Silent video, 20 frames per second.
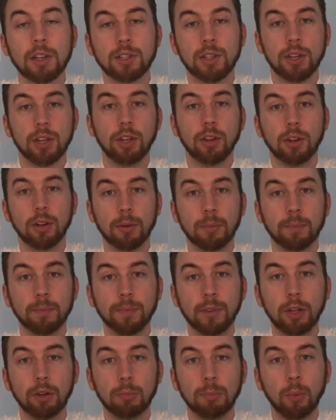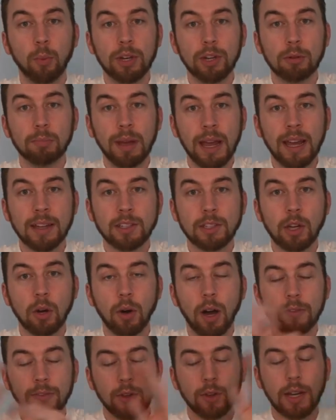so that your when your bands
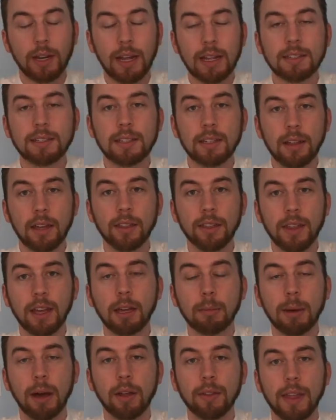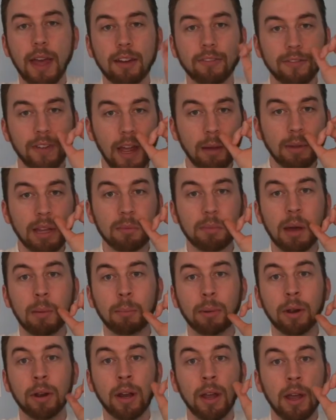go off, you can instantly think about that family
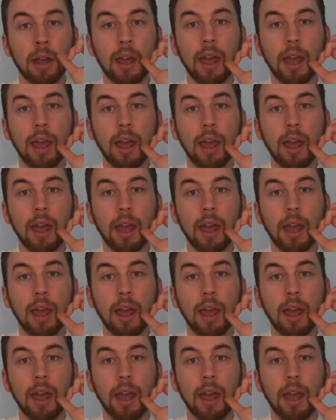member